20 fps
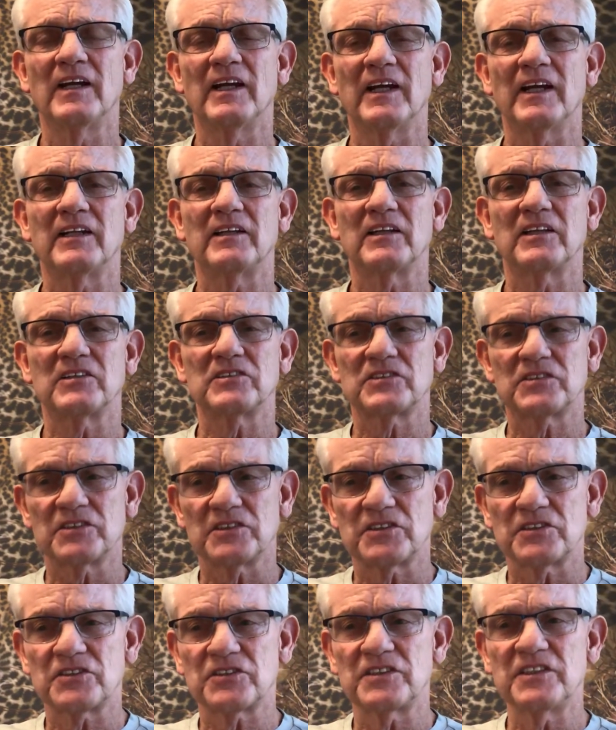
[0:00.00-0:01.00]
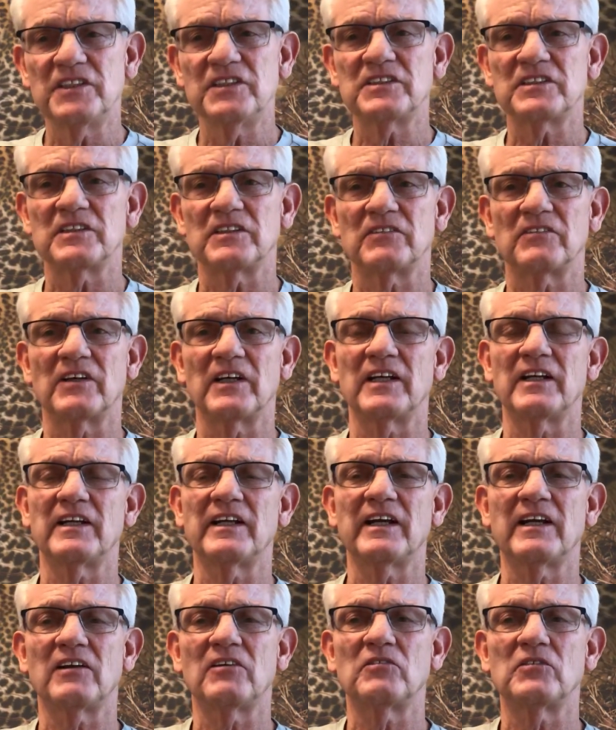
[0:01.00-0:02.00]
And there's this season right now